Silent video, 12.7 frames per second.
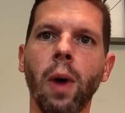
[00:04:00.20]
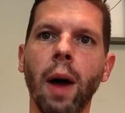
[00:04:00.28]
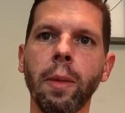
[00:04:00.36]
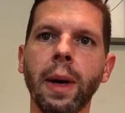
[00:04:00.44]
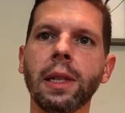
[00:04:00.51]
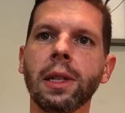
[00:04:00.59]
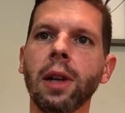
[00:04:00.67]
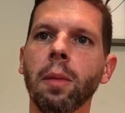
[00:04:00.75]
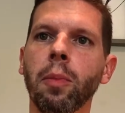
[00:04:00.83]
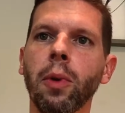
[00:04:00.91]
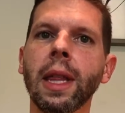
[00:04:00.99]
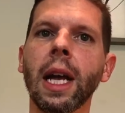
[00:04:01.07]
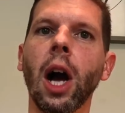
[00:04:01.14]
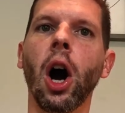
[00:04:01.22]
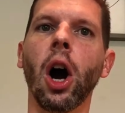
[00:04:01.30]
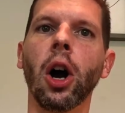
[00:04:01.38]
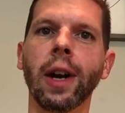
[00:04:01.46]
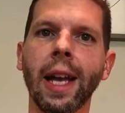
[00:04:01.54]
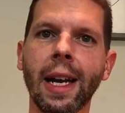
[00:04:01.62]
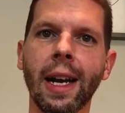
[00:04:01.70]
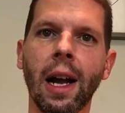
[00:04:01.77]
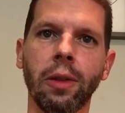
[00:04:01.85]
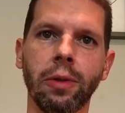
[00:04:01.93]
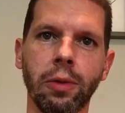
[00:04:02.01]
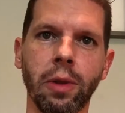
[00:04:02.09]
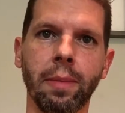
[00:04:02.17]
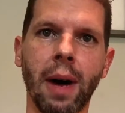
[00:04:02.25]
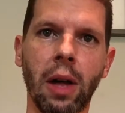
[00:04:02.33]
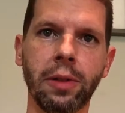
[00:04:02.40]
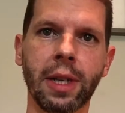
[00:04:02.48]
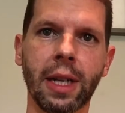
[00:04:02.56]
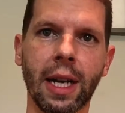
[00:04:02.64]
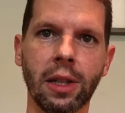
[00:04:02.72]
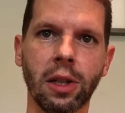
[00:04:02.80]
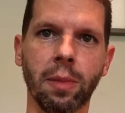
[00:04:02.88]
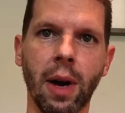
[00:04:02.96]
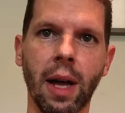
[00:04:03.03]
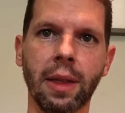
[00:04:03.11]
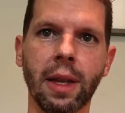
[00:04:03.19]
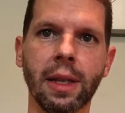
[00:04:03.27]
why we might start breathing hard in and out through the mouth to catch our breath